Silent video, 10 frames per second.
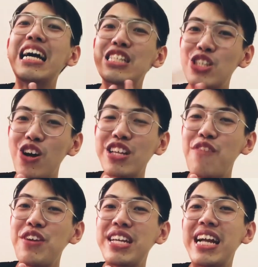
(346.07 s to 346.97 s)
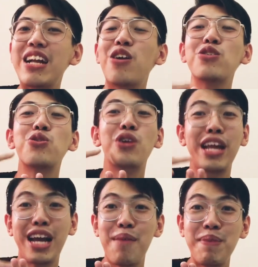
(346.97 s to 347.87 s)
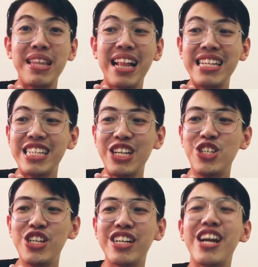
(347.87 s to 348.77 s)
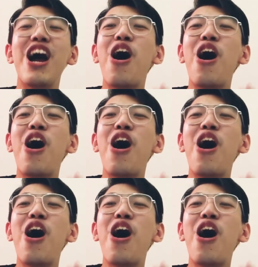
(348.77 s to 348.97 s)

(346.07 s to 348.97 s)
stock dividend, also recapitalization.